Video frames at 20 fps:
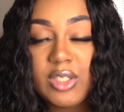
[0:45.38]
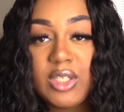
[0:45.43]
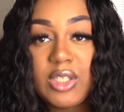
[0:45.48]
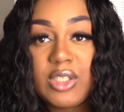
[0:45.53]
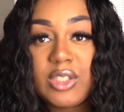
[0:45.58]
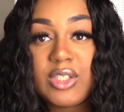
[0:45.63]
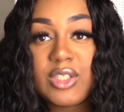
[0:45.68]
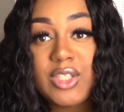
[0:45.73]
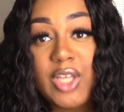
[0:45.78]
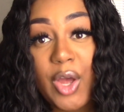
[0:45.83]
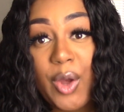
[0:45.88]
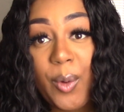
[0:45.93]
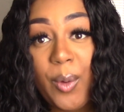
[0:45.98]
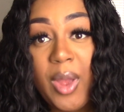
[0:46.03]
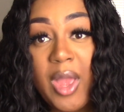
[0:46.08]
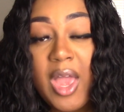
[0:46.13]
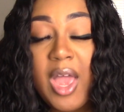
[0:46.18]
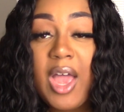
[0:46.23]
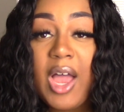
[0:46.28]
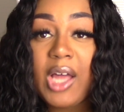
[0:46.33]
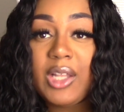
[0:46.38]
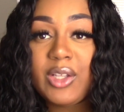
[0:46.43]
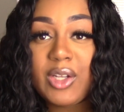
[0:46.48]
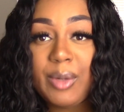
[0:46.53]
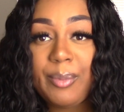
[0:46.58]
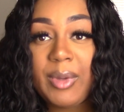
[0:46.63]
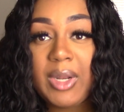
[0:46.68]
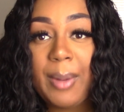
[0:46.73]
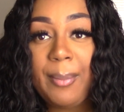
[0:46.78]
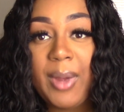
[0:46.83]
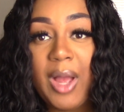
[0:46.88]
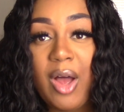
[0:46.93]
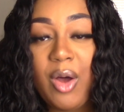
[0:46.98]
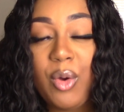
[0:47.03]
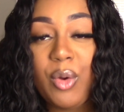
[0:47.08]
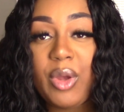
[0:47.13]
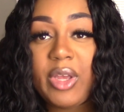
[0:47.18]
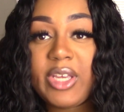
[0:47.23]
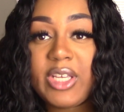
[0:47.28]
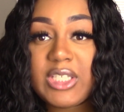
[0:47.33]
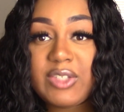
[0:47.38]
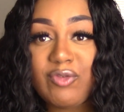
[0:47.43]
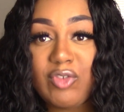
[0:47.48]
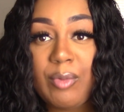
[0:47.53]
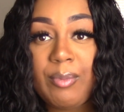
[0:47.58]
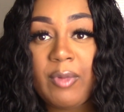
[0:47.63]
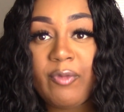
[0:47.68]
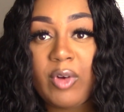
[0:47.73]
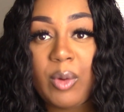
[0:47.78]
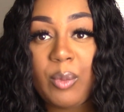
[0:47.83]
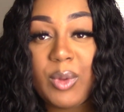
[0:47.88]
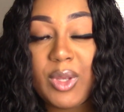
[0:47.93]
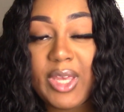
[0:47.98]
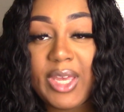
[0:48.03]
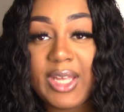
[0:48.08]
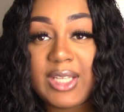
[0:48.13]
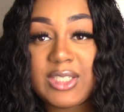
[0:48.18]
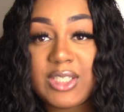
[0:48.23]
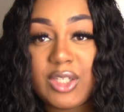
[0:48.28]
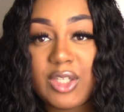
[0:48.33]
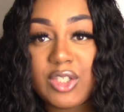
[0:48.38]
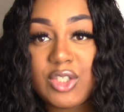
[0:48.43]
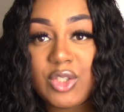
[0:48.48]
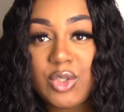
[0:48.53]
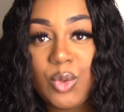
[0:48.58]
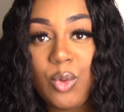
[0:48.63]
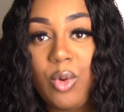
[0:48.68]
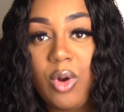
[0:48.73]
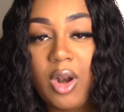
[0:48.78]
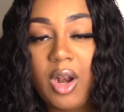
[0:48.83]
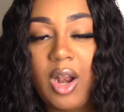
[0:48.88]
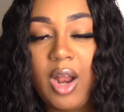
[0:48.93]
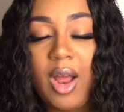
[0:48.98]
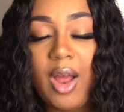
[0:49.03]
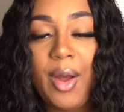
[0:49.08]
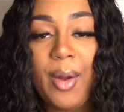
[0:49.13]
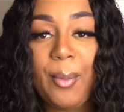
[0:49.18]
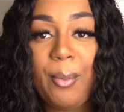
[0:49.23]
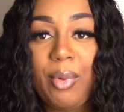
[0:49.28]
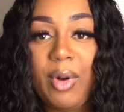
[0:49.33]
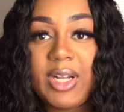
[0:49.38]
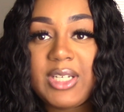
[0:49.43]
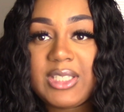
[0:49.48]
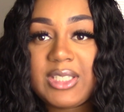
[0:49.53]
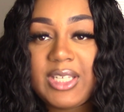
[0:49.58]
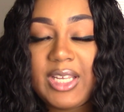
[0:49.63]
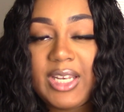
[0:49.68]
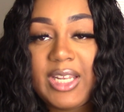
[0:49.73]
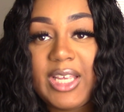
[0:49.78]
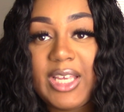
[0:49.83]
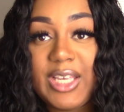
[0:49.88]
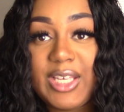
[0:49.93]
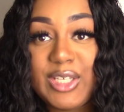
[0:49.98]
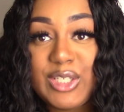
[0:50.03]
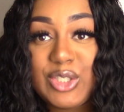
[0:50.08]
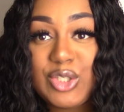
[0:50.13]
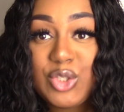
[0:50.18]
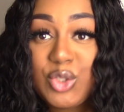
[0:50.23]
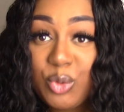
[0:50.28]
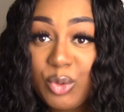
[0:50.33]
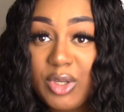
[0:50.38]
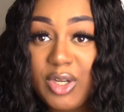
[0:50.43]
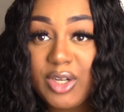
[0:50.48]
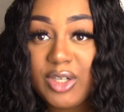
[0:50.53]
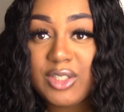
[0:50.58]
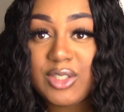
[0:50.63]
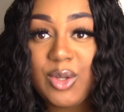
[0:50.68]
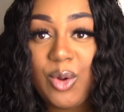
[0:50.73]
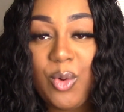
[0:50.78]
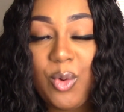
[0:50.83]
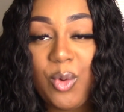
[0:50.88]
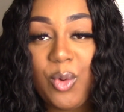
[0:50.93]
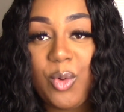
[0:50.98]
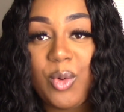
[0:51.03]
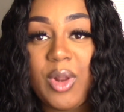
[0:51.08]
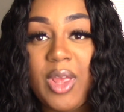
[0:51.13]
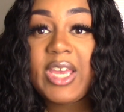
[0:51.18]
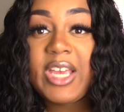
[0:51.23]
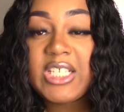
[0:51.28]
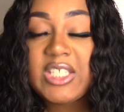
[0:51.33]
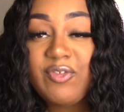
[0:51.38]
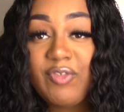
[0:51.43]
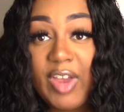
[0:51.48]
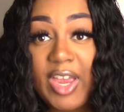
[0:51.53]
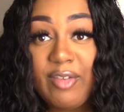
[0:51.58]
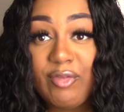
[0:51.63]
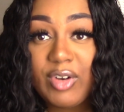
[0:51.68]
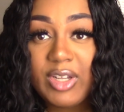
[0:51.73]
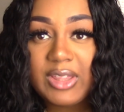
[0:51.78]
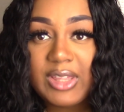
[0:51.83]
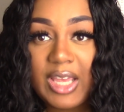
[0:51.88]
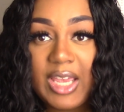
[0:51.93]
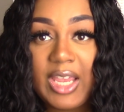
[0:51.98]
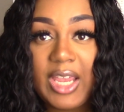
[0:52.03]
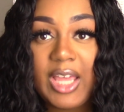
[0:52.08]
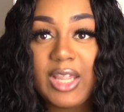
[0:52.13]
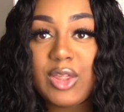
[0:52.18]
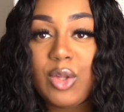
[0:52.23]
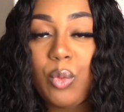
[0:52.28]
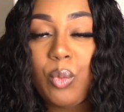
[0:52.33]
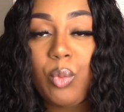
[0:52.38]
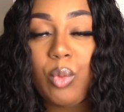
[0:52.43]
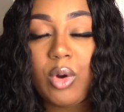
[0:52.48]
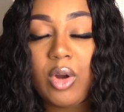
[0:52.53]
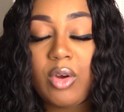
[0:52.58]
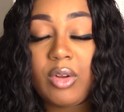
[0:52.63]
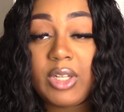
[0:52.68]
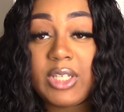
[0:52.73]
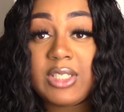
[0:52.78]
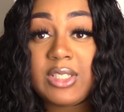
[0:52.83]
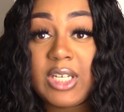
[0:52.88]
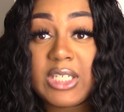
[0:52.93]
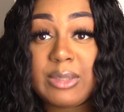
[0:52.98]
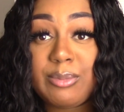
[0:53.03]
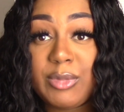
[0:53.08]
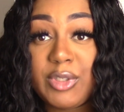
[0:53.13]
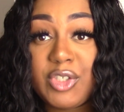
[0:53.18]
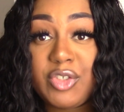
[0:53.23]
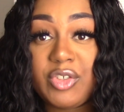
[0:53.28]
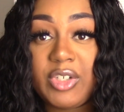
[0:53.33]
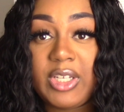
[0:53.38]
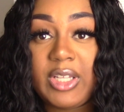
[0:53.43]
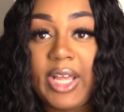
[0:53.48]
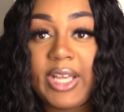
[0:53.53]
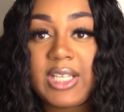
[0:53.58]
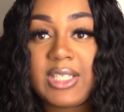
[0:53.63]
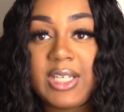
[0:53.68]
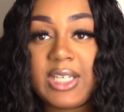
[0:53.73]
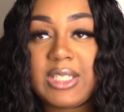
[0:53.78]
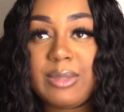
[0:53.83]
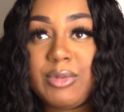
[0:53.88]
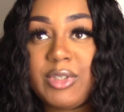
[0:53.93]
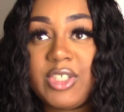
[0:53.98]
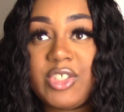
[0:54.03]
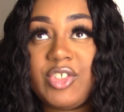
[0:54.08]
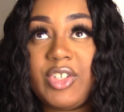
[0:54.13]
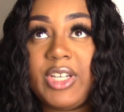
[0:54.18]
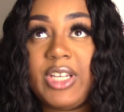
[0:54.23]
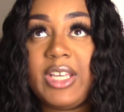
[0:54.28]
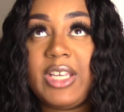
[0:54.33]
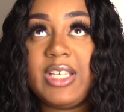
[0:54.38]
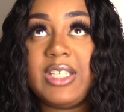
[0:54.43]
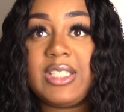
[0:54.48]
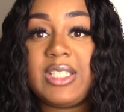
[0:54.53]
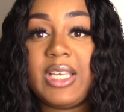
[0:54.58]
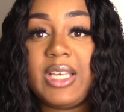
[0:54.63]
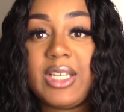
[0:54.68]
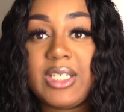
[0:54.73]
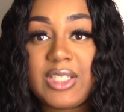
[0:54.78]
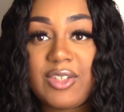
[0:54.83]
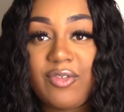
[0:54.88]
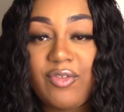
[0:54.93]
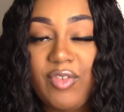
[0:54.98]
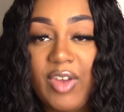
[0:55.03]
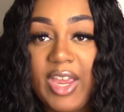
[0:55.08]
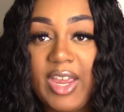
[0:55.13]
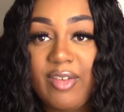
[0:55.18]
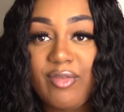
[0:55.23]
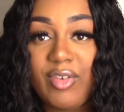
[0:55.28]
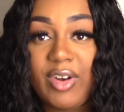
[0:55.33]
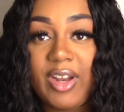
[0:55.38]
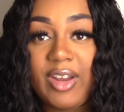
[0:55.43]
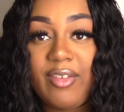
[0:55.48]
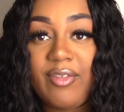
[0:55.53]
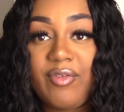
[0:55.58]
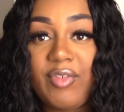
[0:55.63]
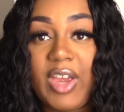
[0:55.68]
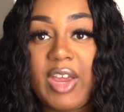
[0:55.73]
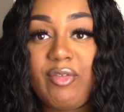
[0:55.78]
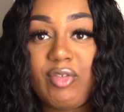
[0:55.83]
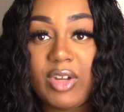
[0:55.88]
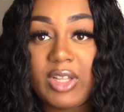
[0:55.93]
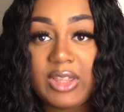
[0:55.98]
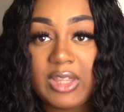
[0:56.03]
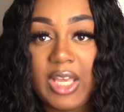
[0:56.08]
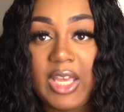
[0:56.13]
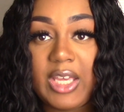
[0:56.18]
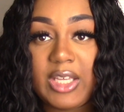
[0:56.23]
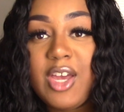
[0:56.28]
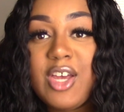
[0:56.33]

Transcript: So a little bit about his room before we get into this tour. Preston is 2 years old. His favorite thing in the world is Sesame Street. Like, Sesame Street is his favorite thing.